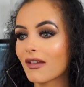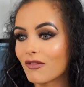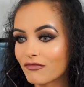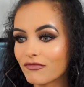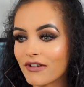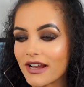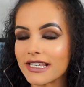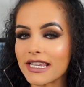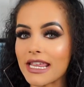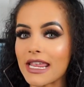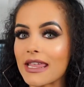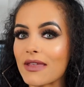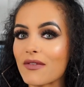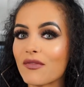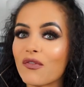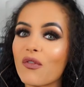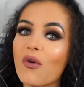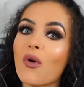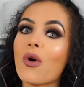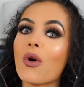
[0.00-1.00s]
ready
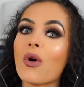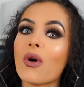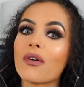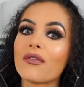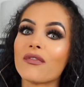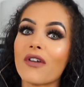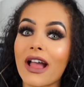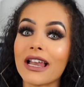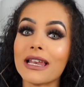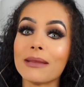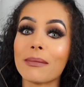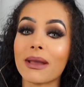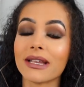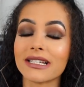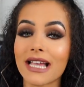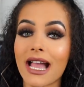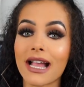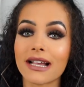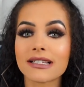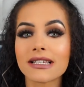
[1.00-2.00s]
for filing my
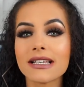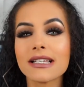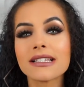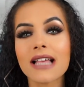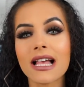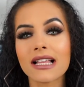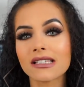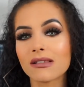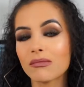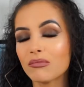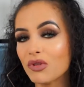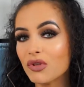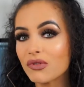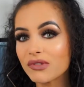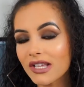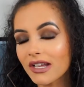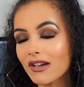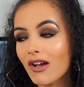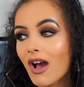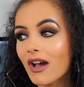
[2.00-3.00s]
taxes as a
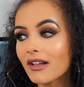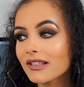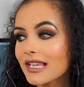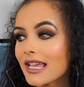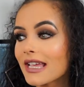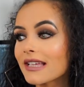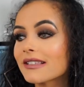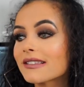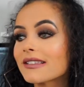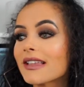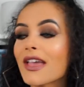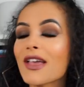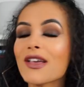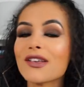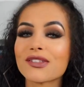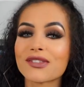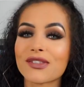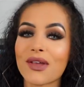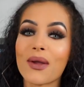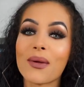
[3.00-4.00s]
music artist.
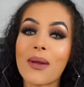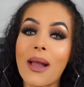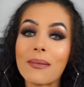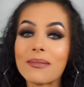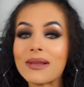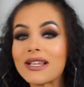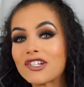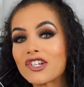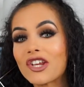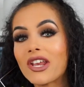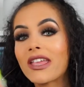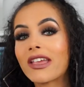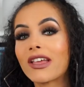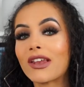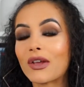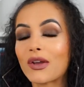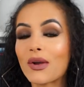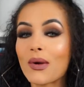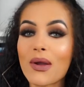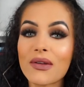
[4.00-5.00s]
So I'm literally
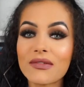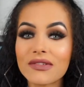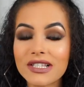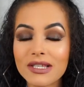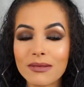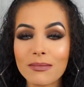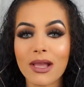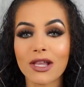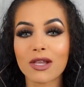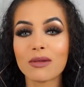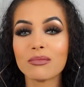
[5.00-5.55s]
going to go over to my